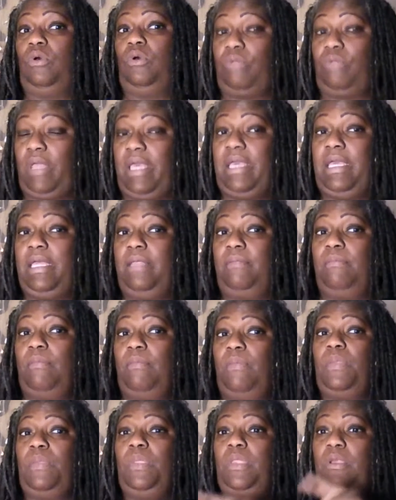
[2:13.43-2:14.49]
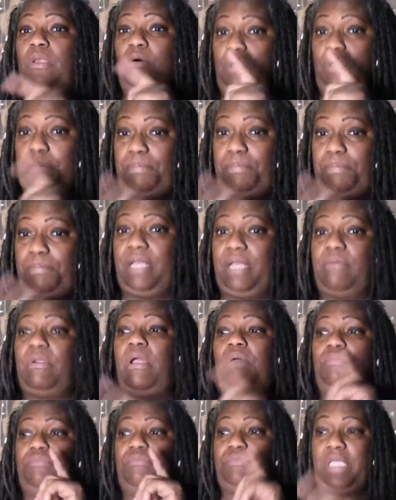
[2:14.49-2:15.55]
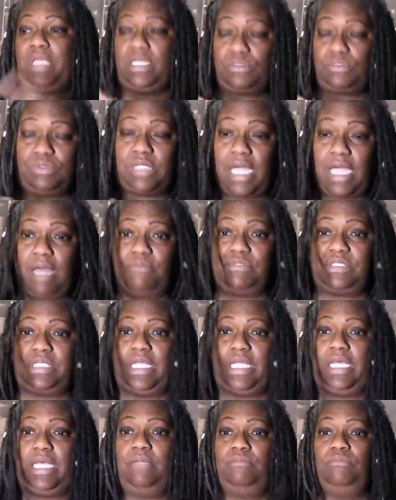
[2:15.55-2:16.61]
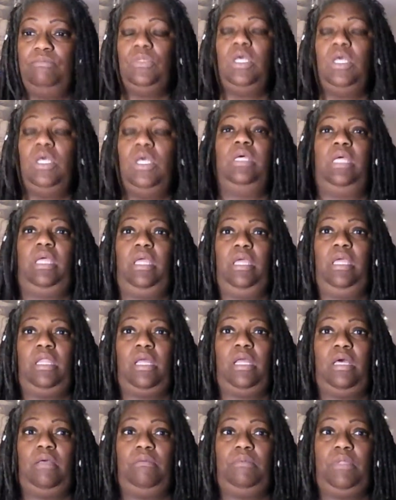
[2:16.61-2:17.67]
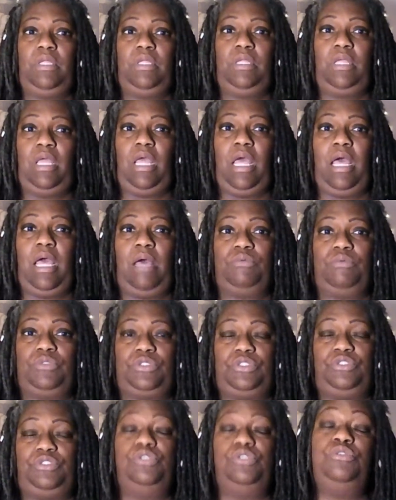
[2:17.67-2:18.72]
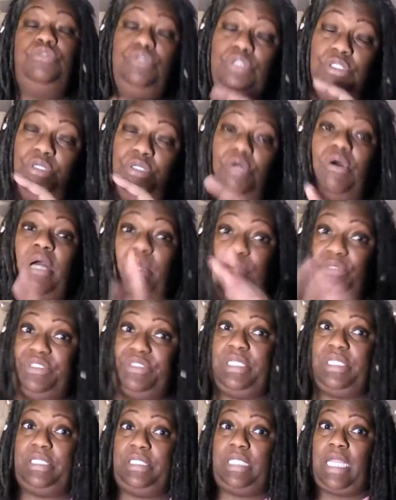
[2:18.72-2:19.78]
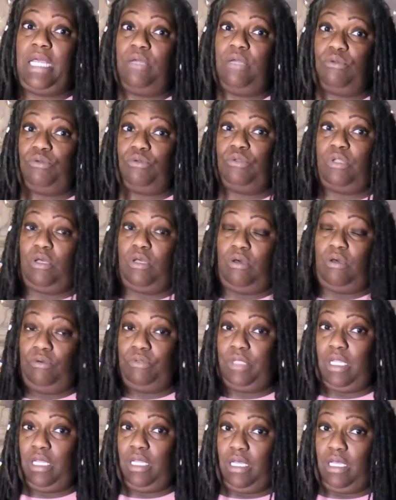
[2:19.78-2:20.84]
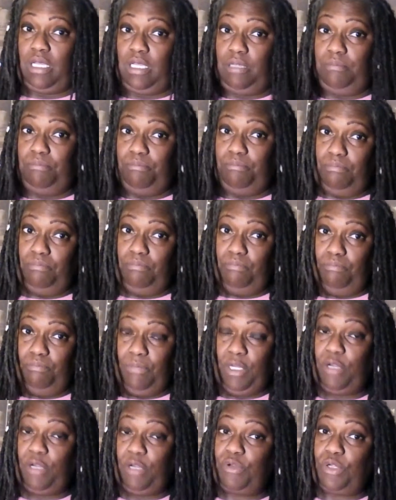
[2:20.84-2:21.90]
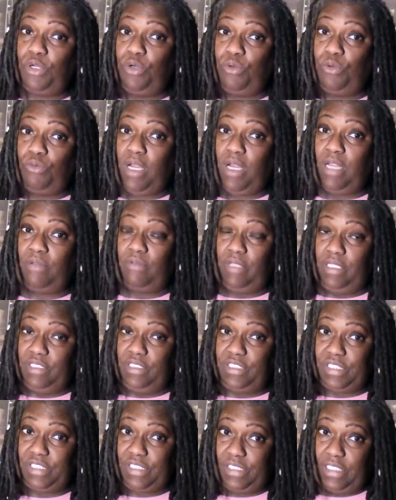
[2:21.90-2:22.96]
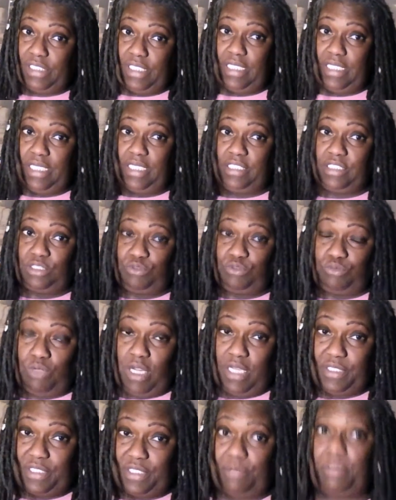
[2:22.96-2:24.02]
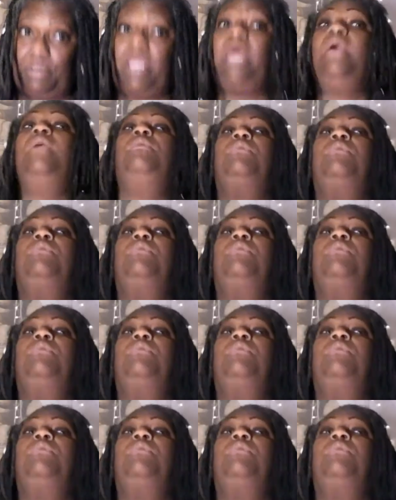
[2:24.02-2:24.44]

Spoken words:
Okay, on the playground. That's where I was at, and I was. You know how we sit down on the merry-go-round and just sit there and just watch it.